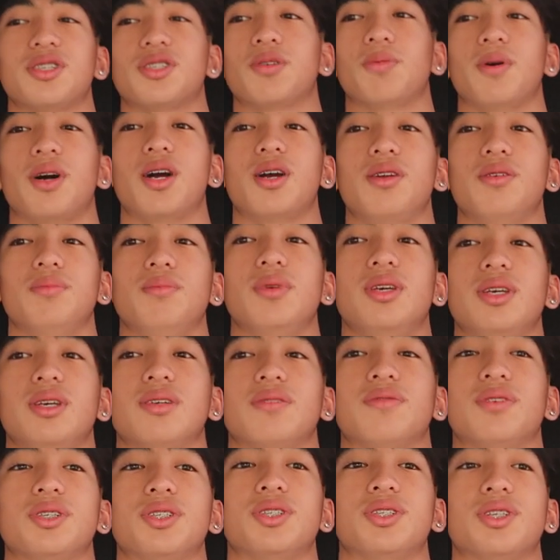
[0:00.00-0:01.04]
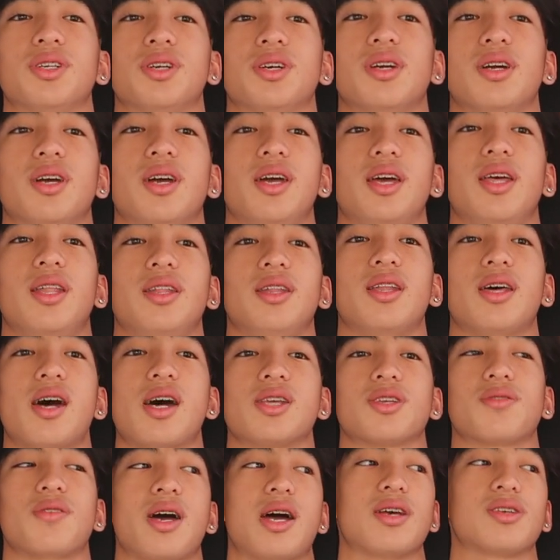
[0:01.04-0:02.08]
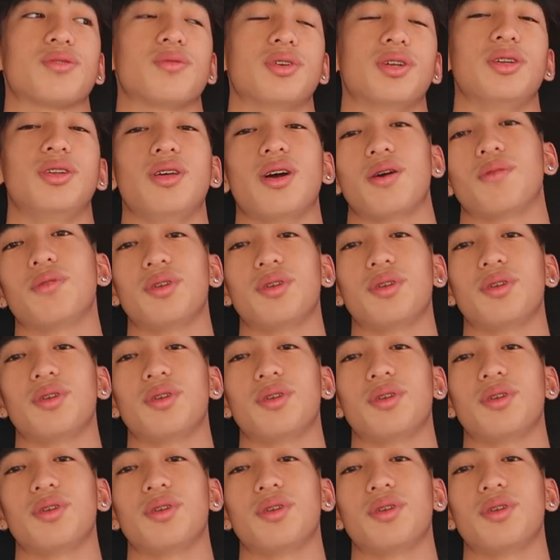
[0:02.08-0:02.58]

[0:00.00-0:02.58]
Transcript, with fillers: inspired me for sure. And that's what I just want to do.